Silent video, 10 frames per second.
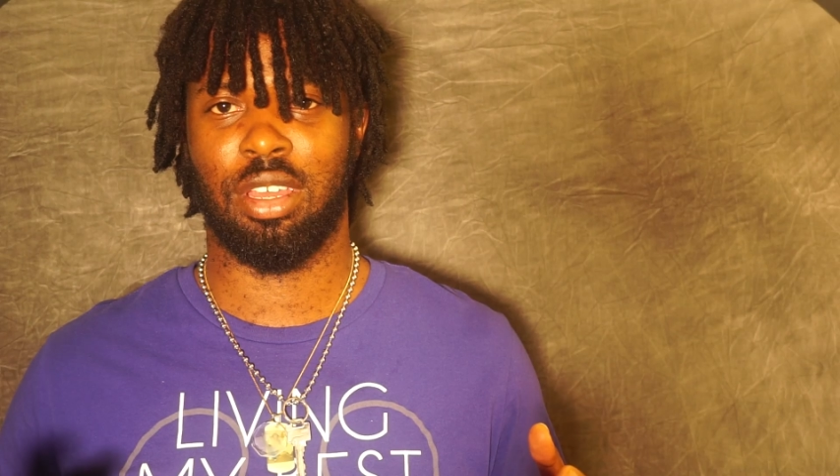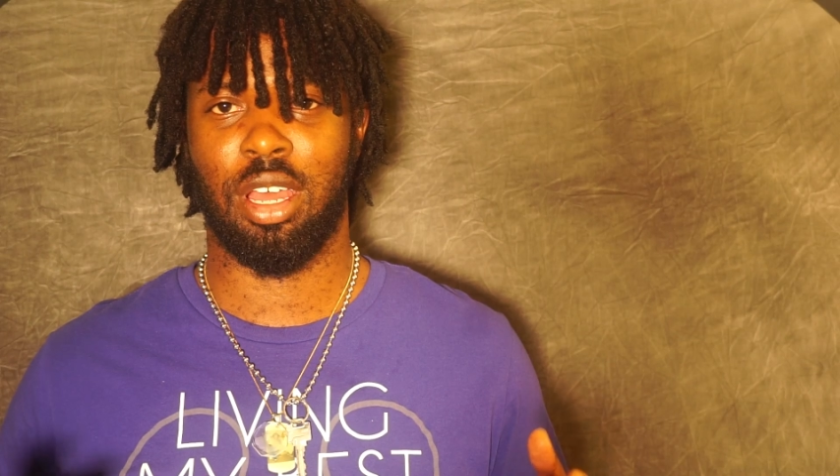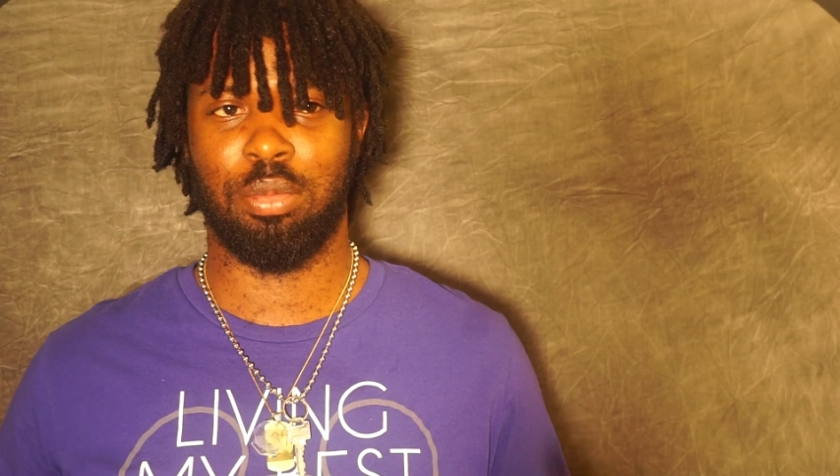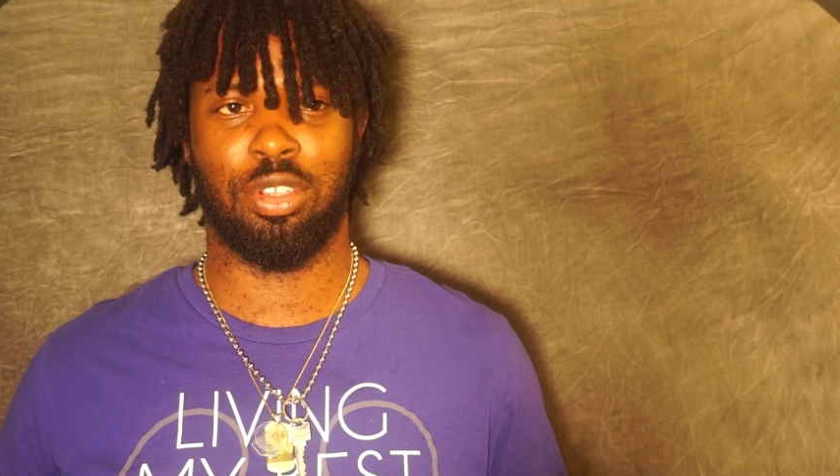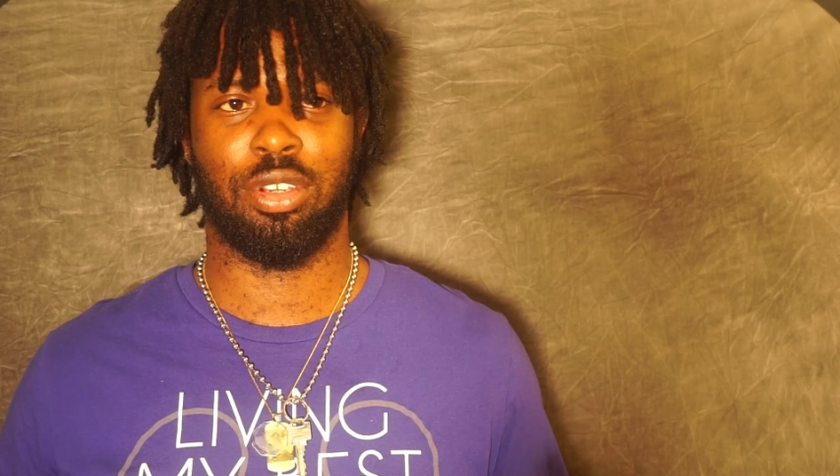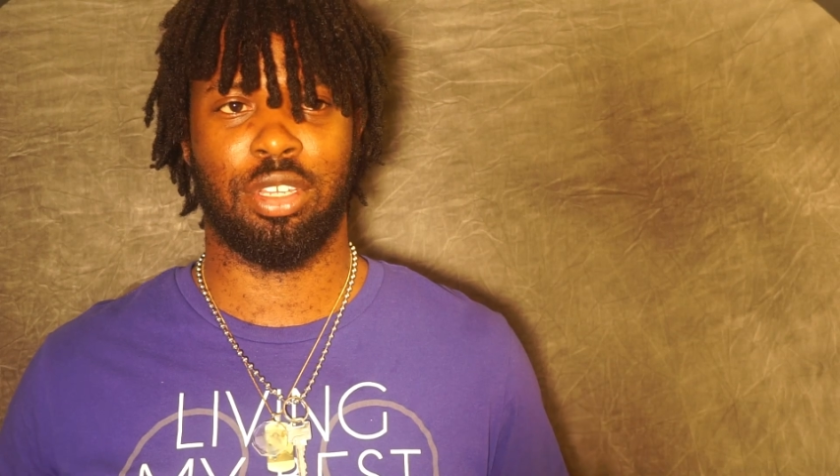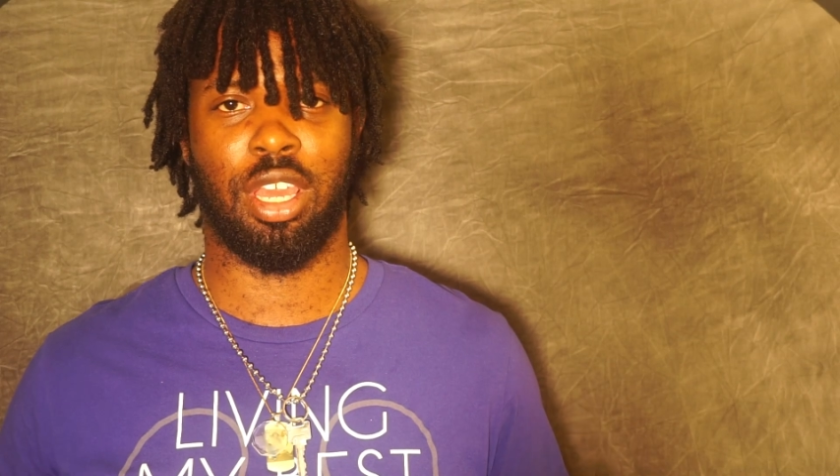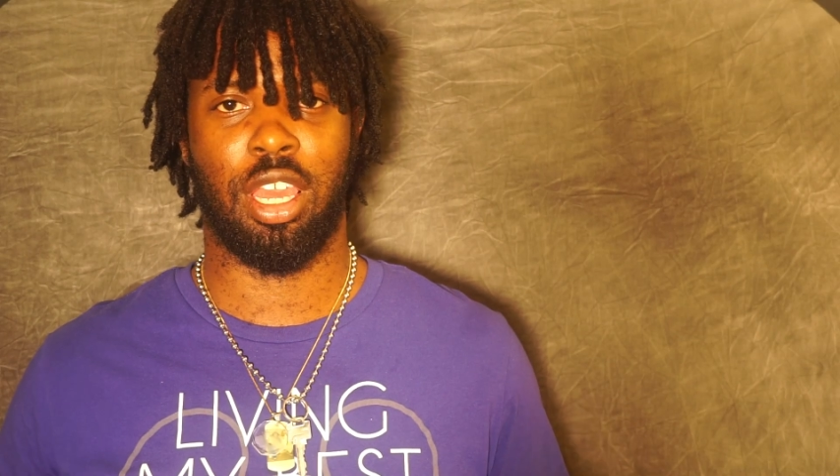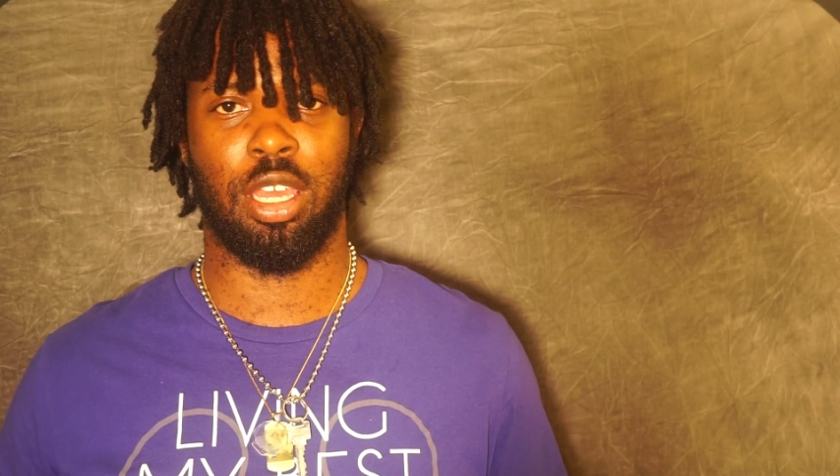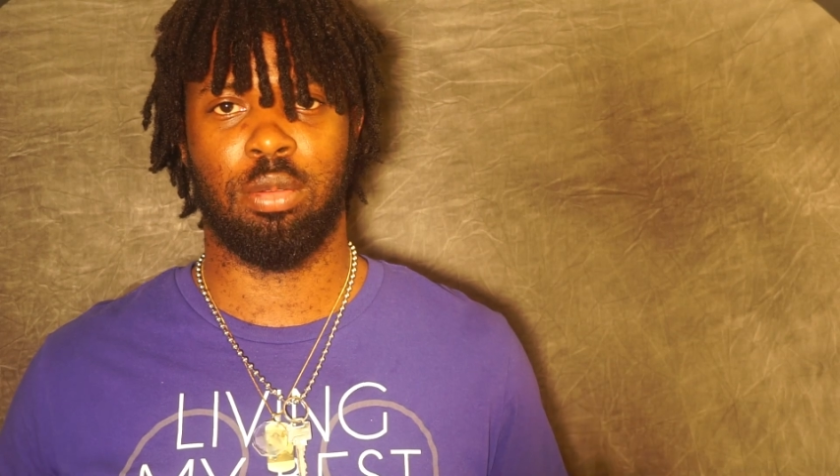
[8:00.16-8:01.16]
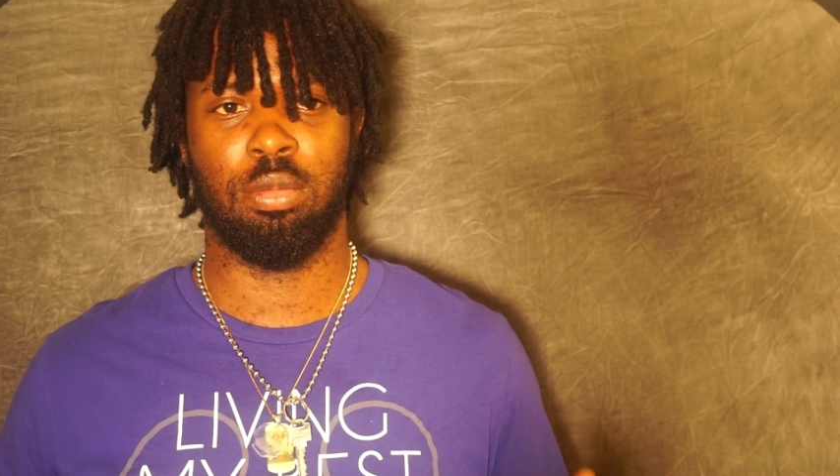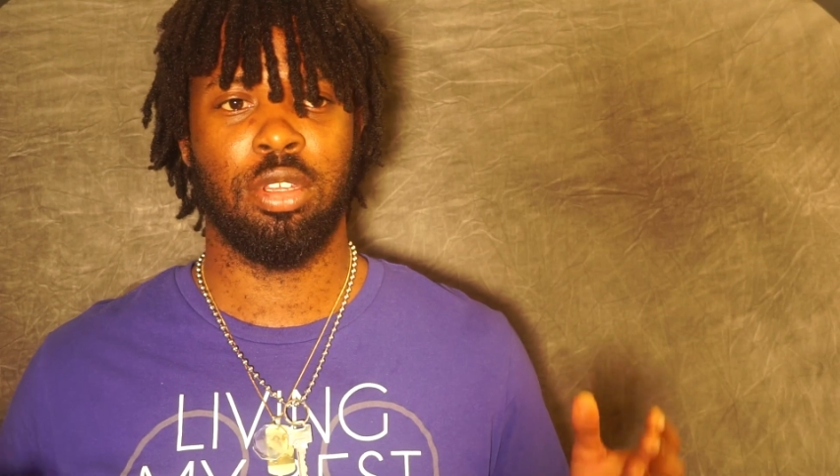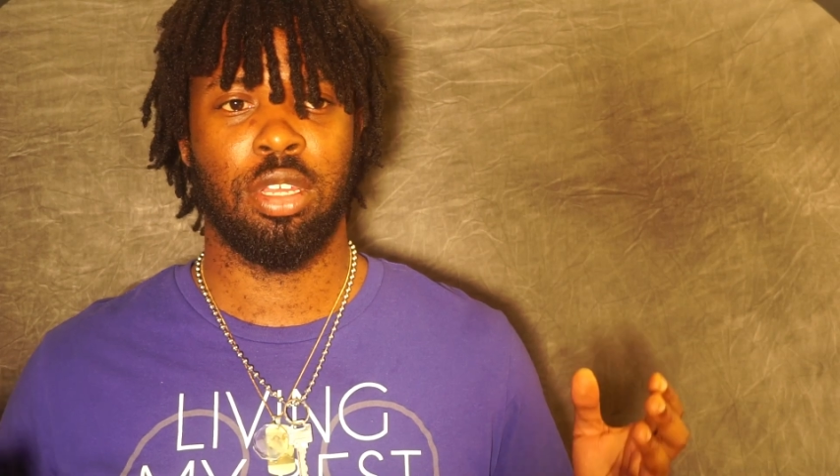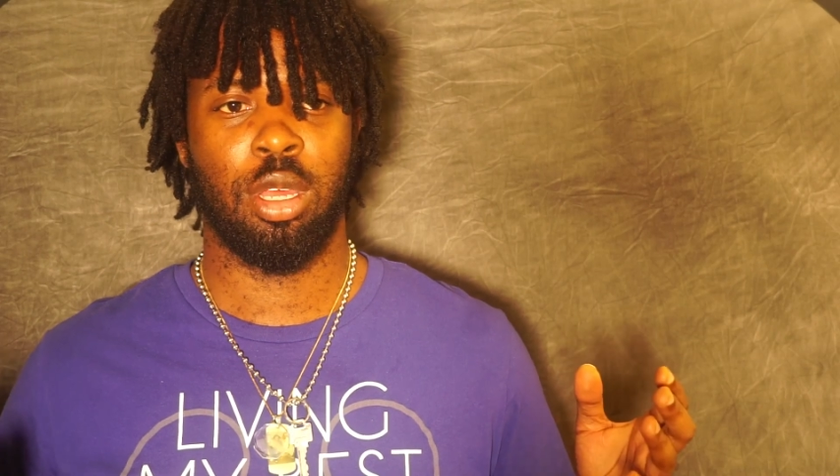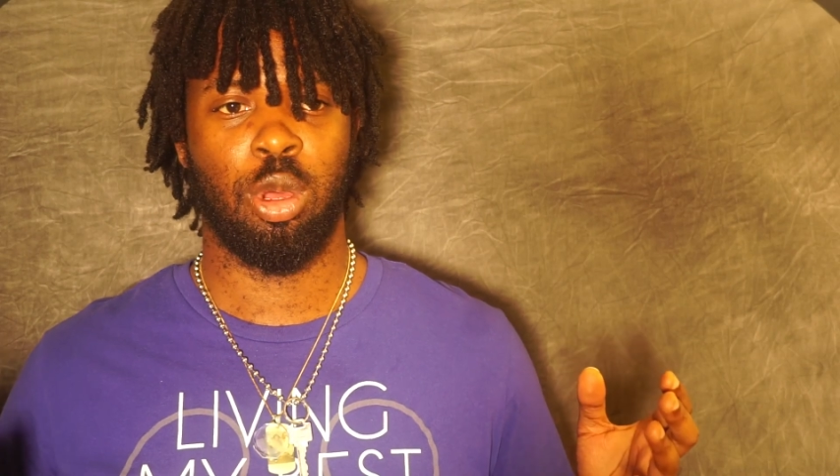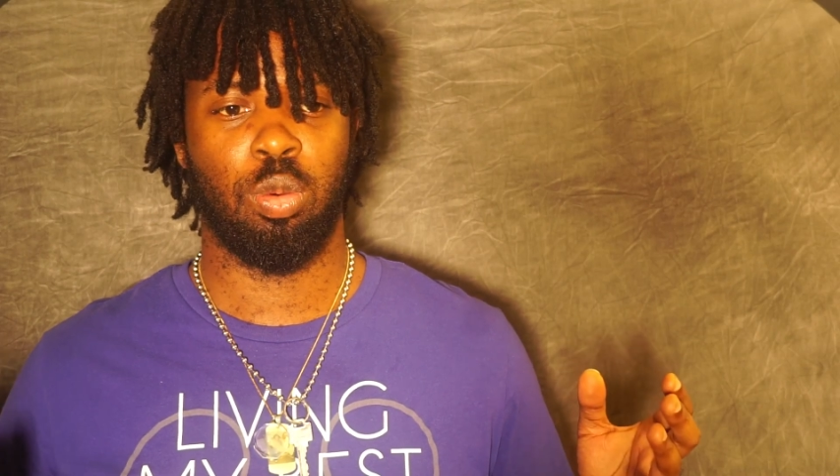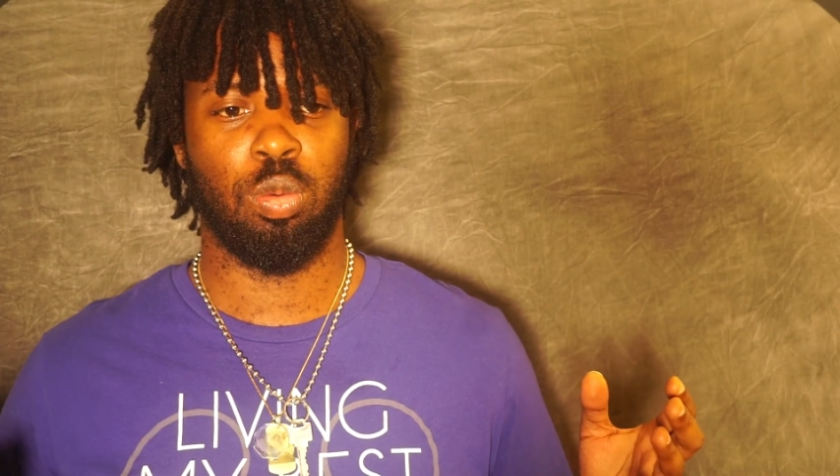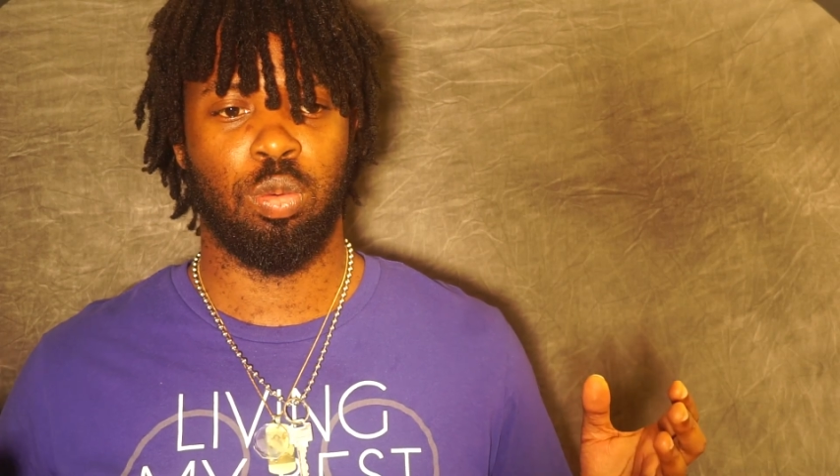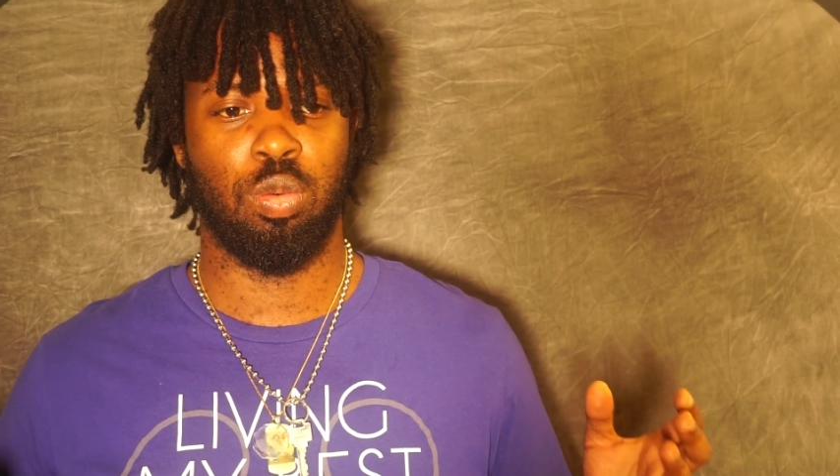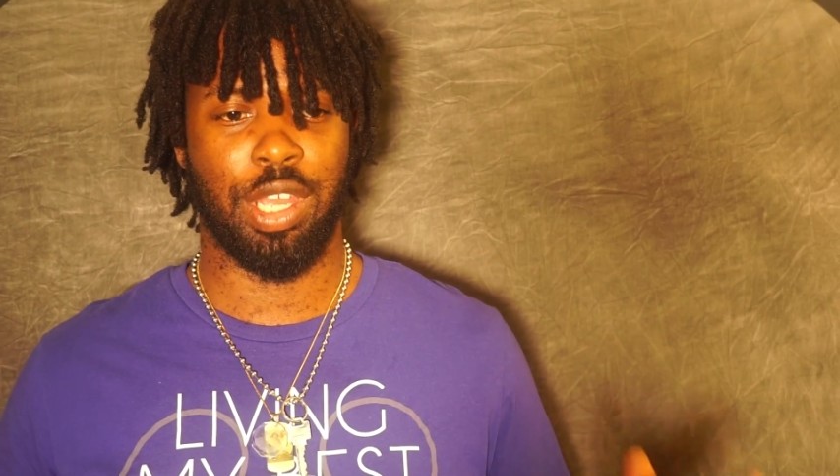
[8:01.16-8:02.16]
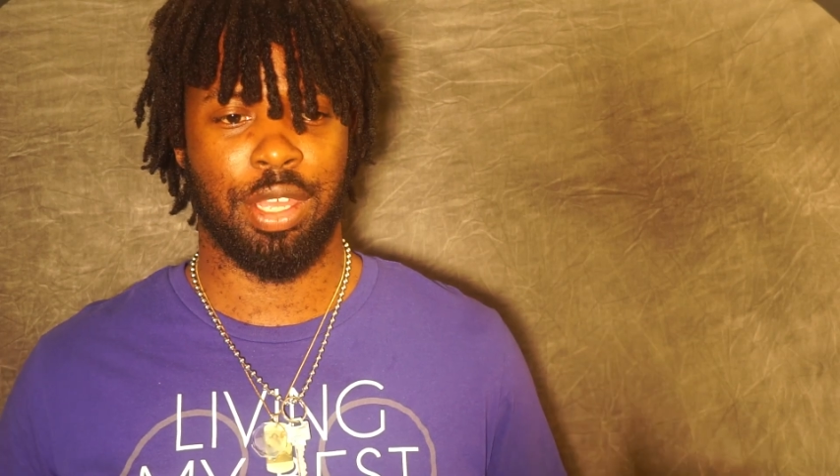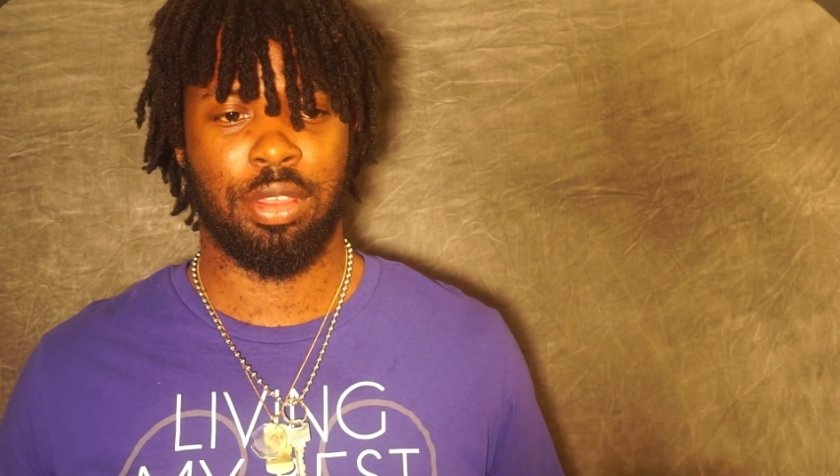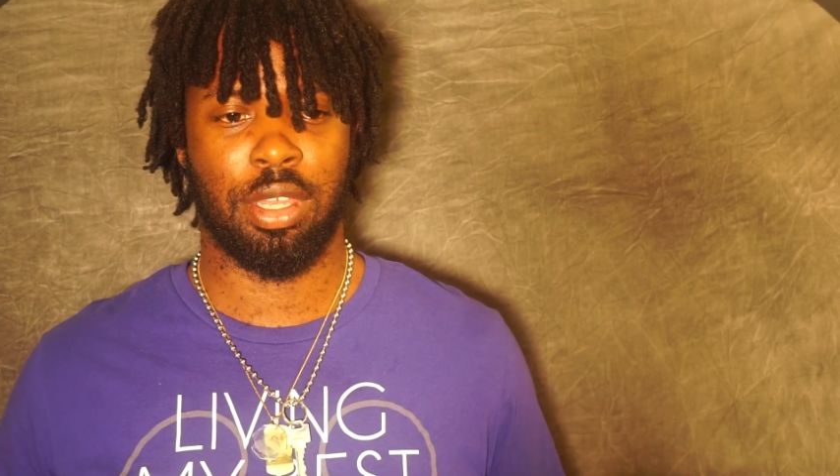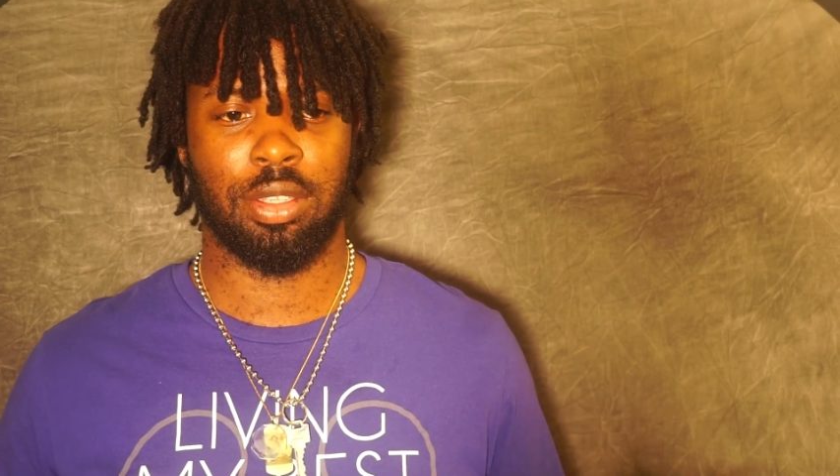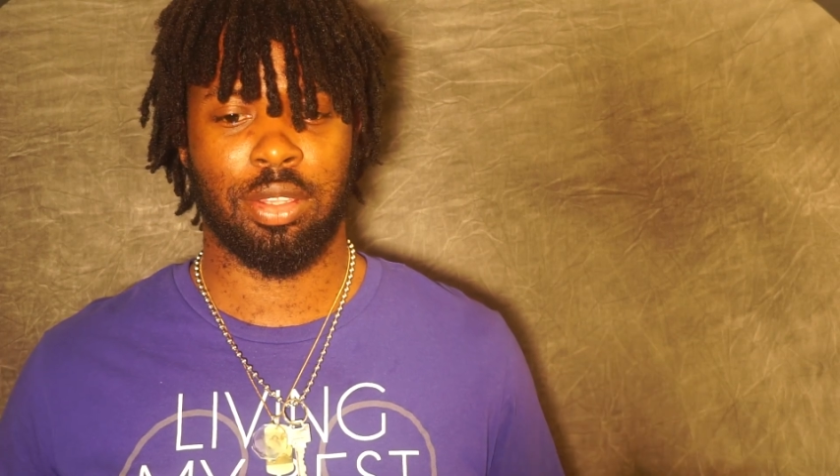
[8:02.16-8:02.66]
upped her game with